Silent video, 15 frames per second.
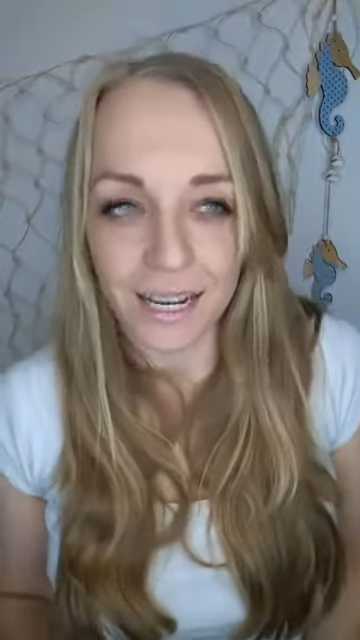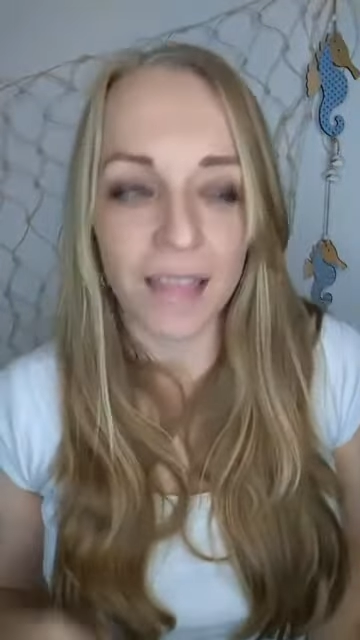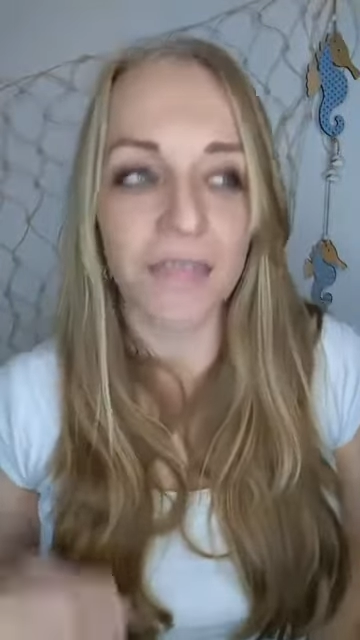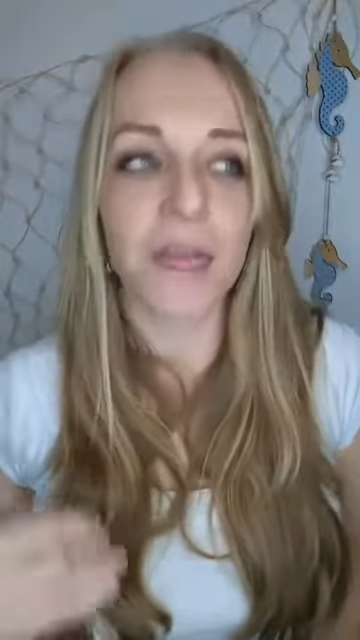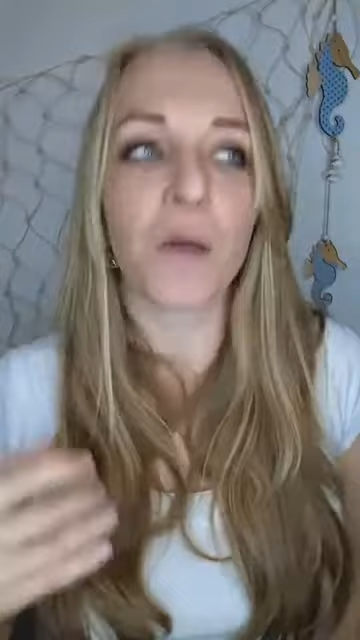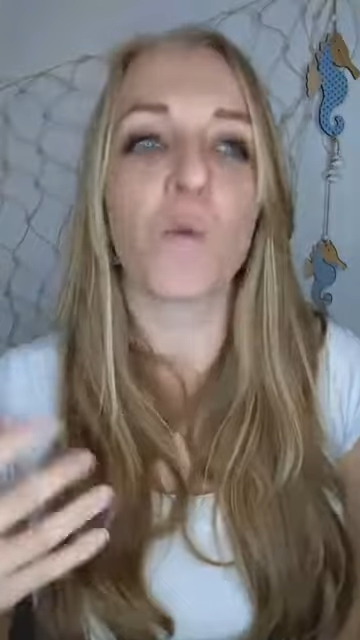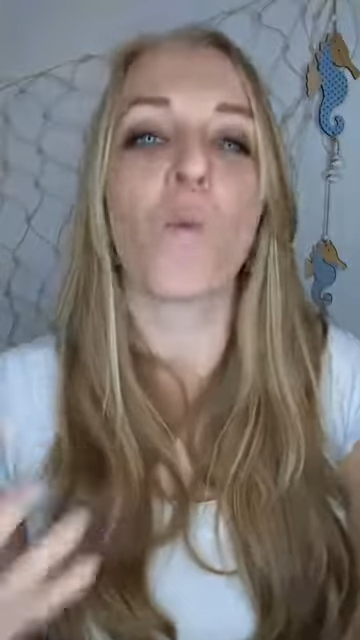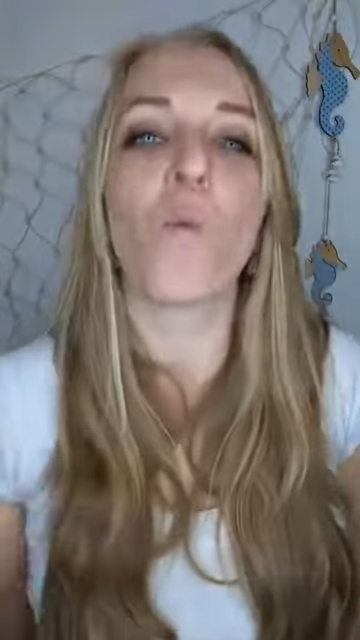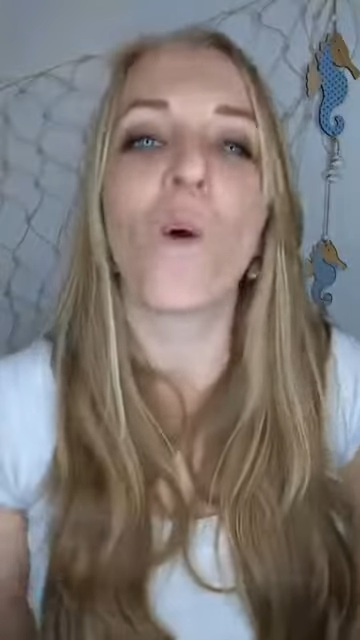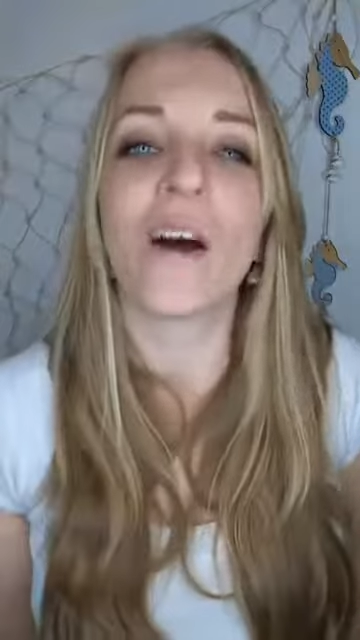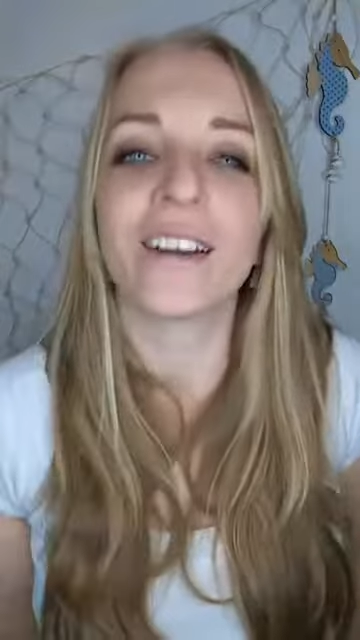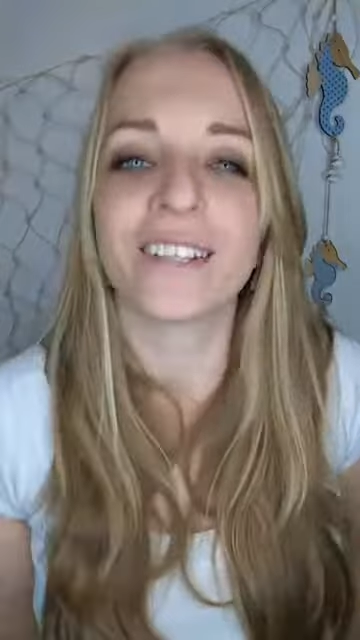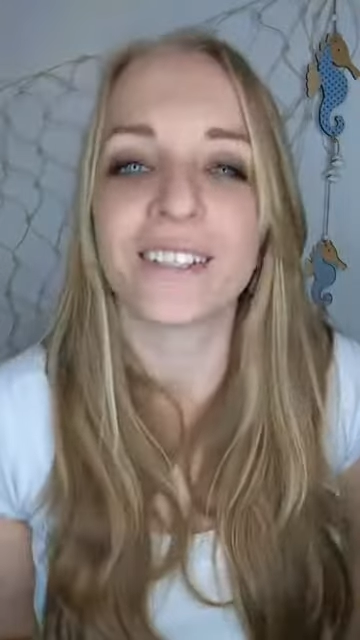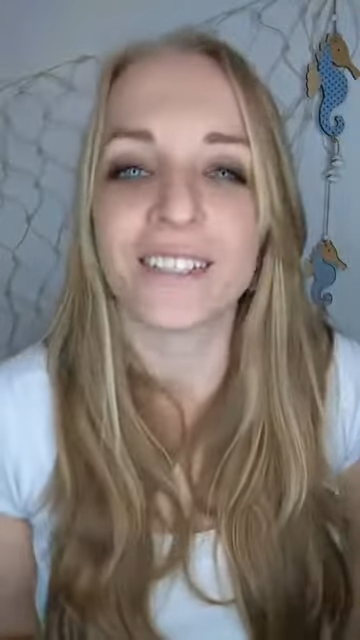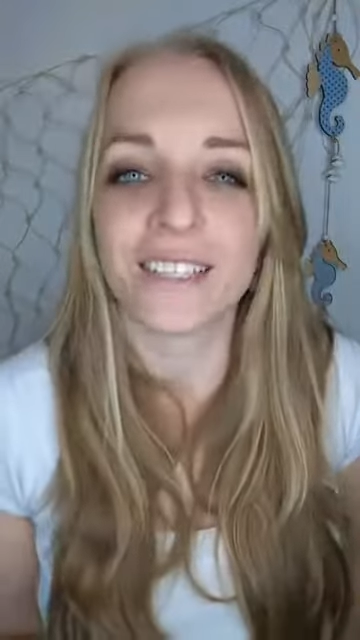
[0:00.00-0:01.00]
and they
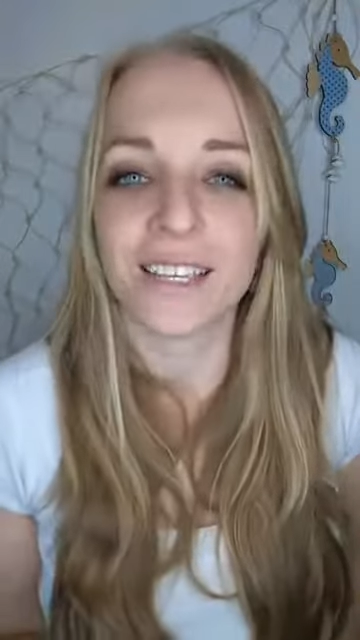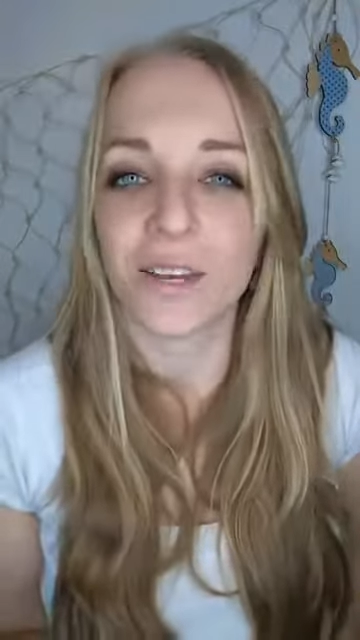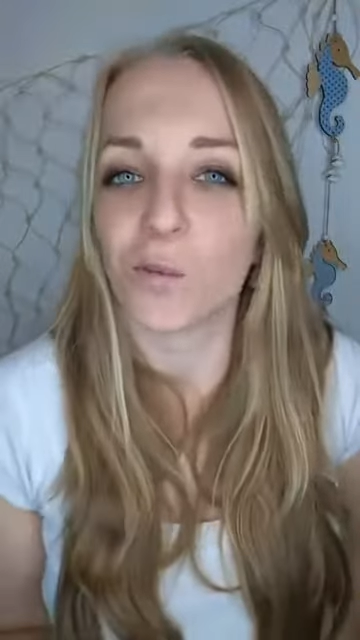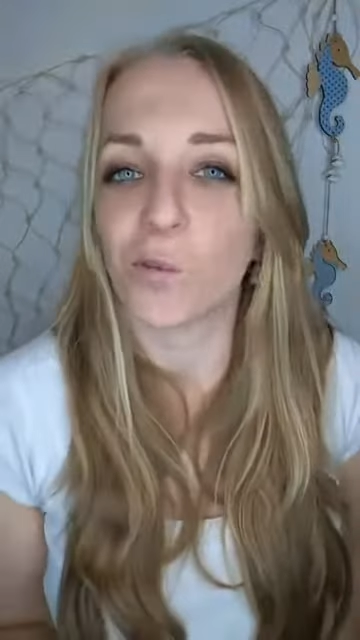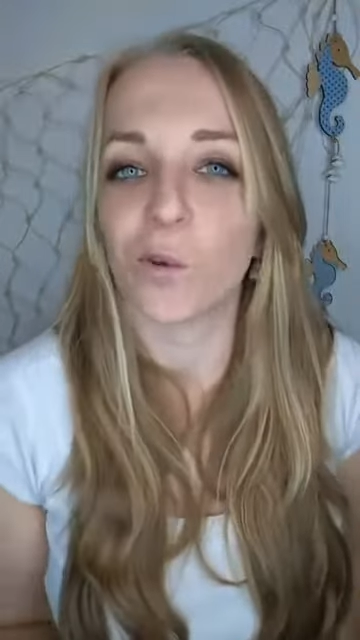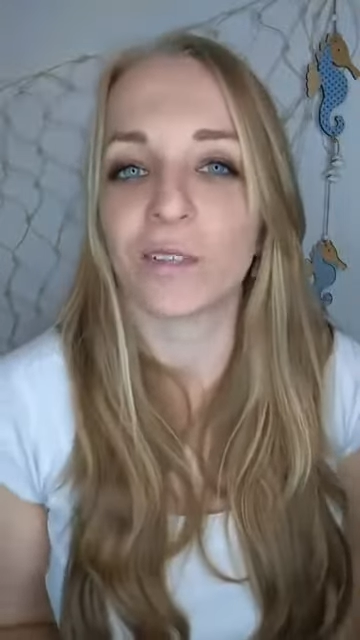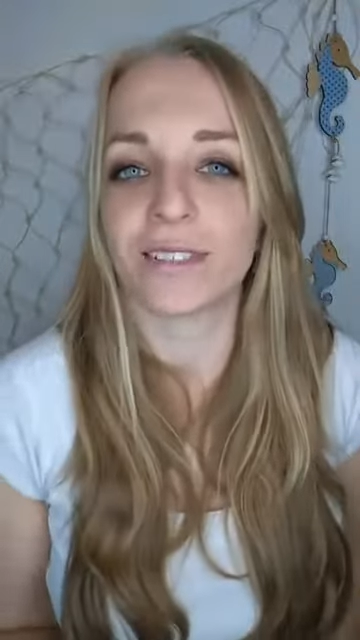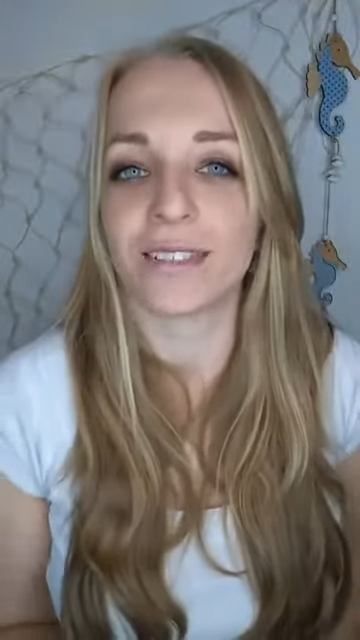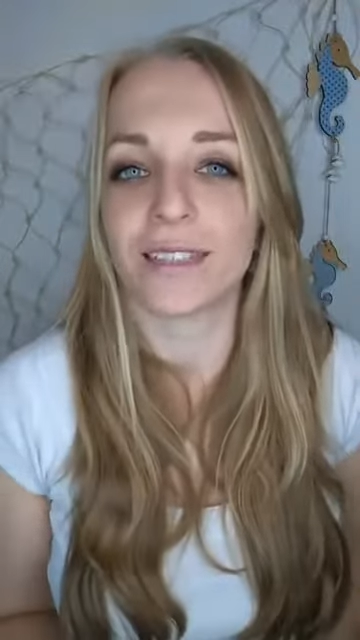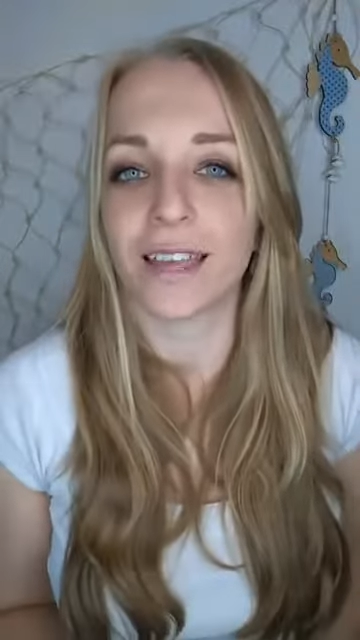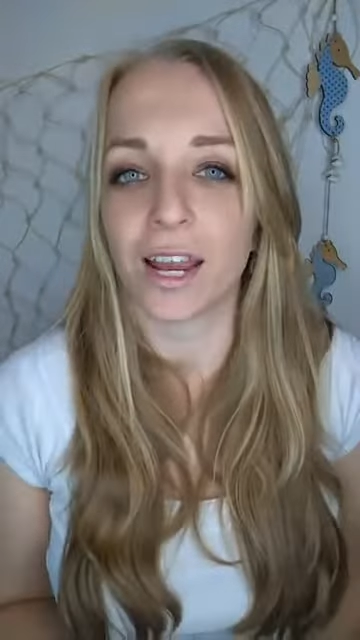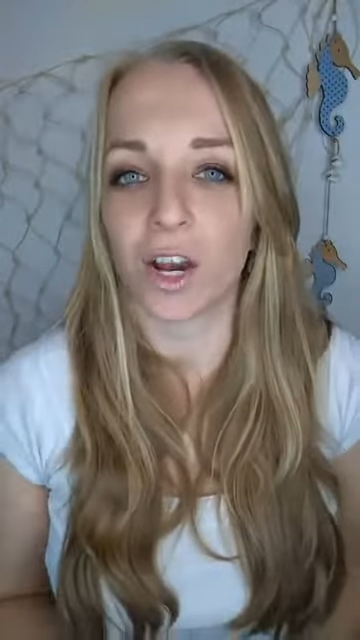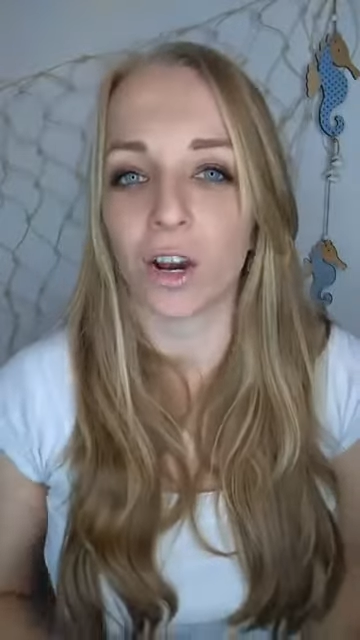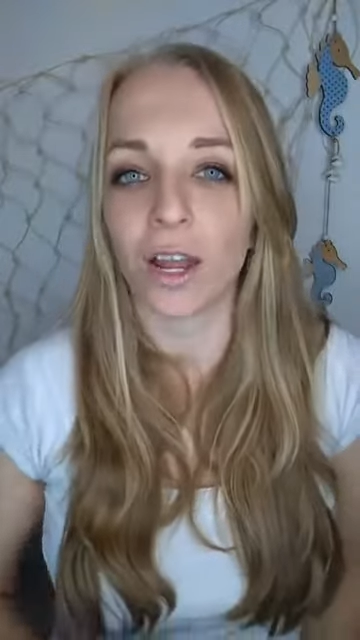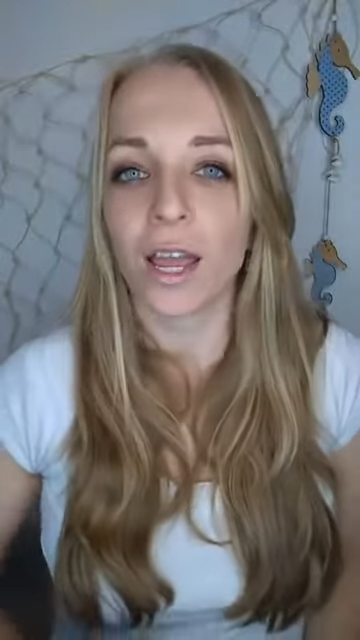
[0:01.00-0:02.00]
wanna see what's there,